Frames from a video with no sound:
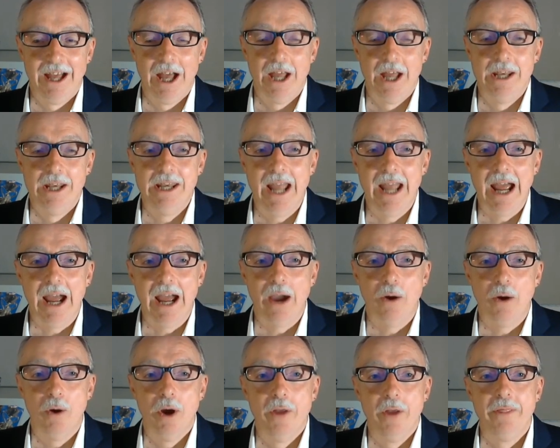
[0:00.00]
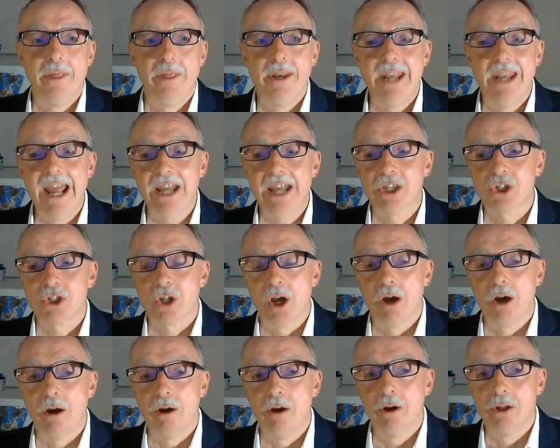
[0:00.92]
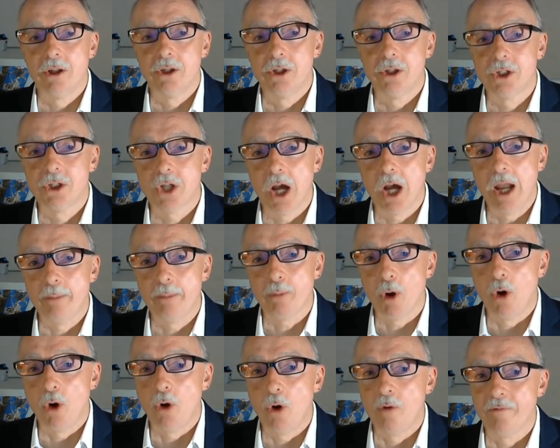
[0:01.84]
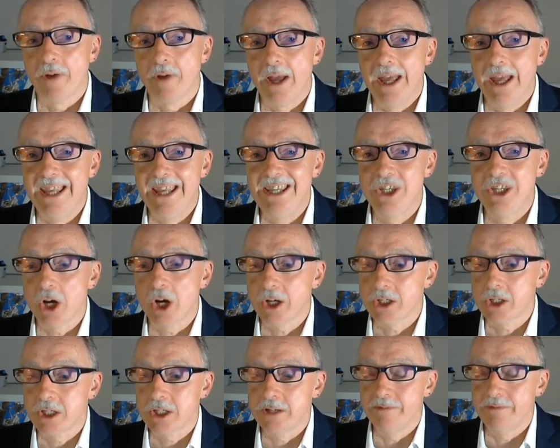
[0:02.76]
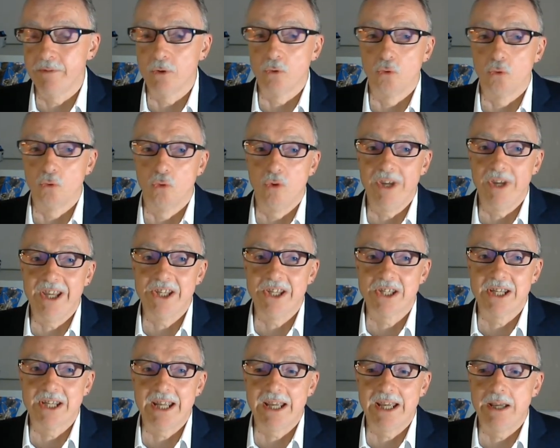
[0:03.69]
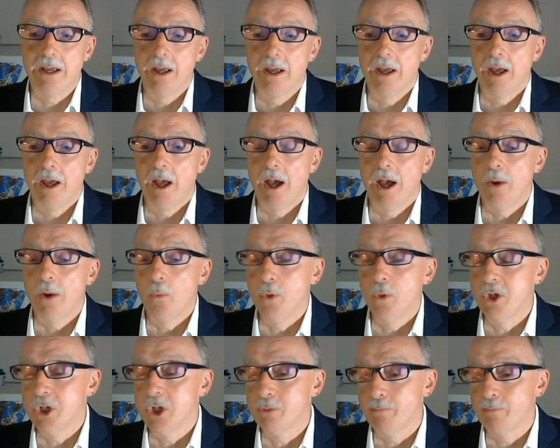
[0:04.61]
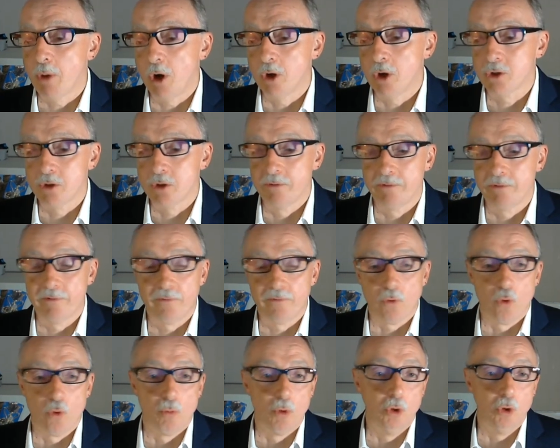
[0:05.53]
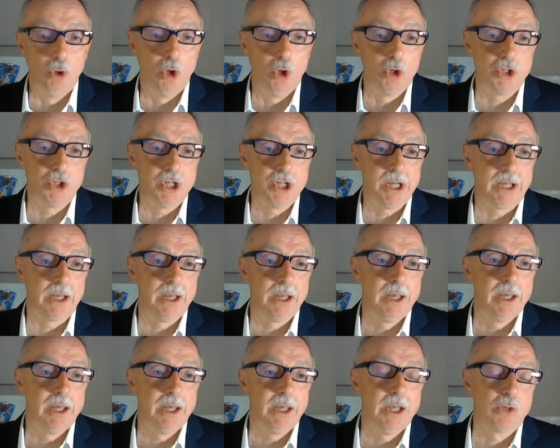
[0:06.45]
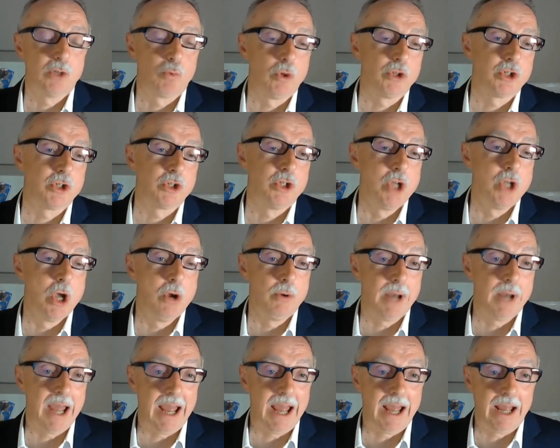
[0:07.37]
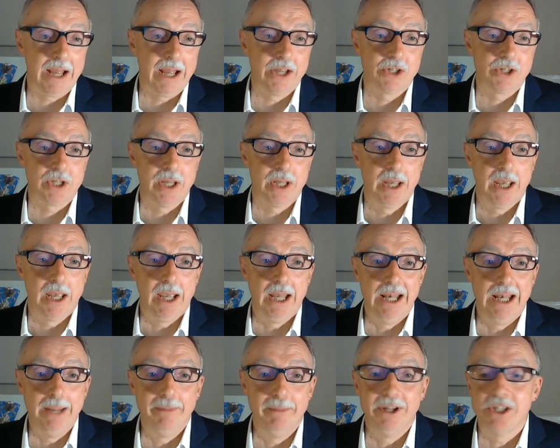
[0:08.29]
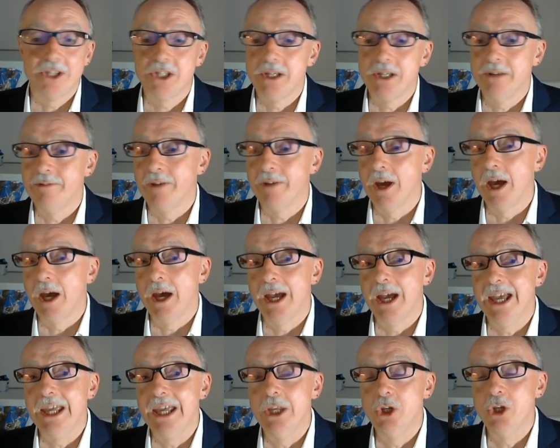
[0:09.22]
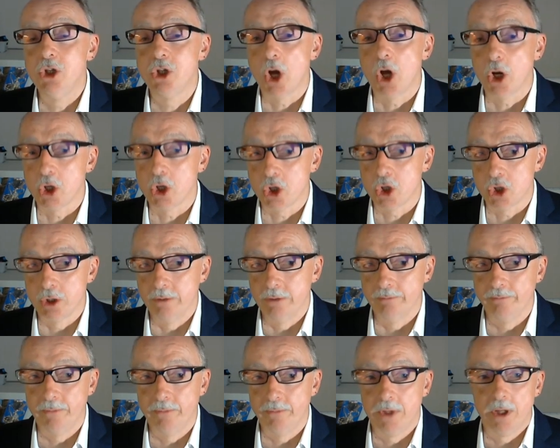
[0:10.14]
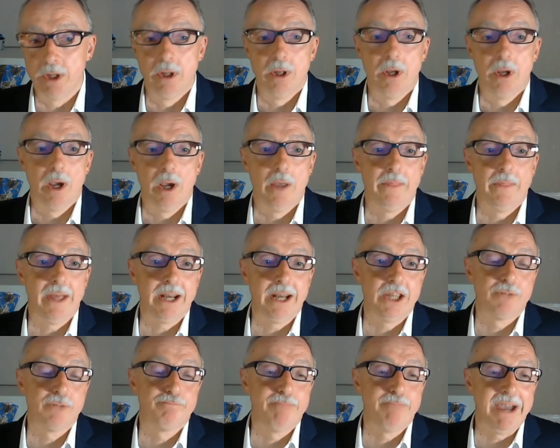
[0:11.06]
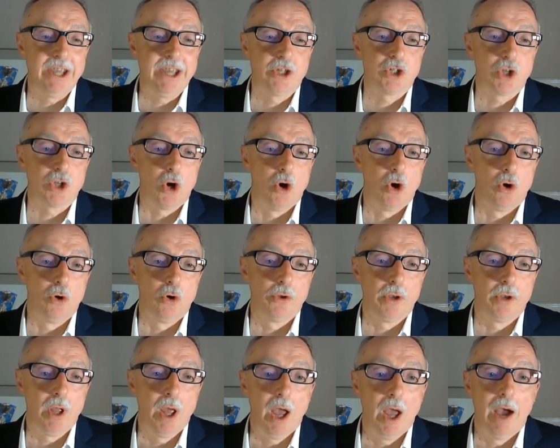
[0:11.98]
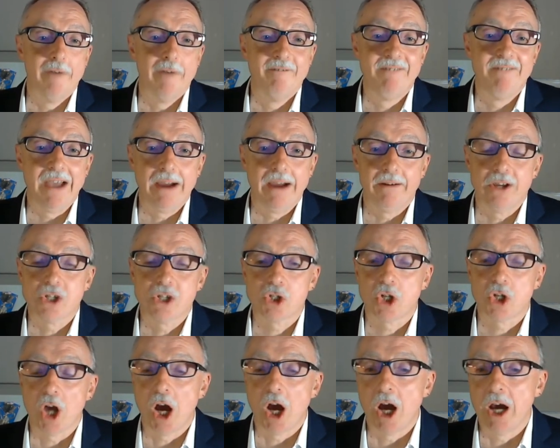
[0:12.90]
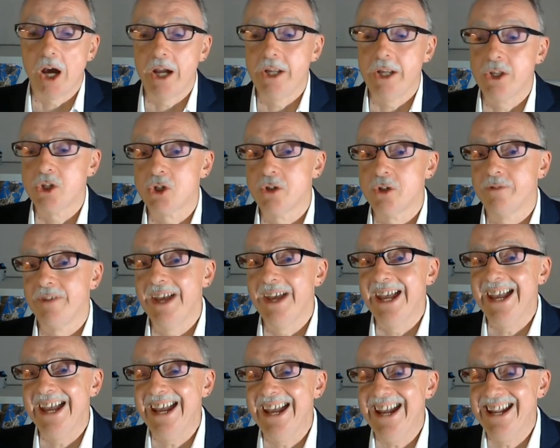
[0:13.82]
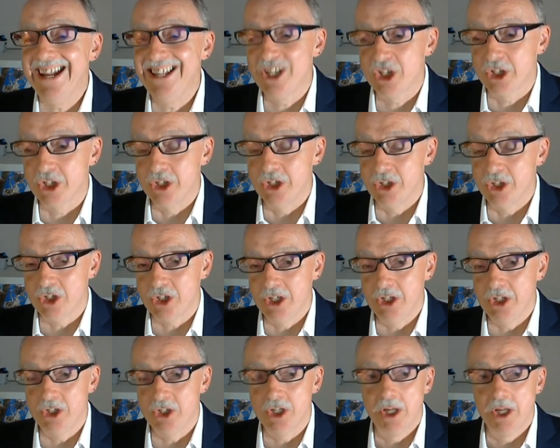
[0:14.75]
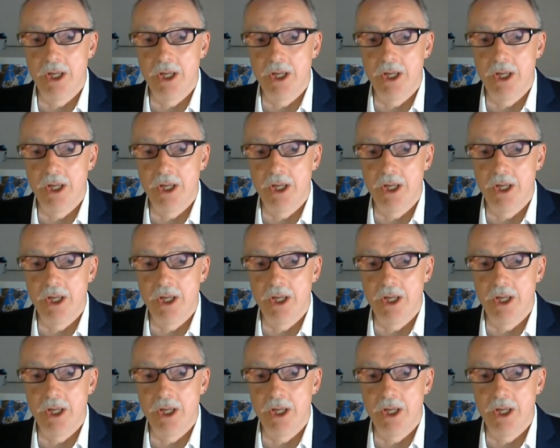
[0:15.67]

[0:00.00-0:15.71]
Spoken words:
Now, the next type of inductive reasoning, which is part of formal logic, is what's known as eliminative induction, and that is based on various kinds of instances.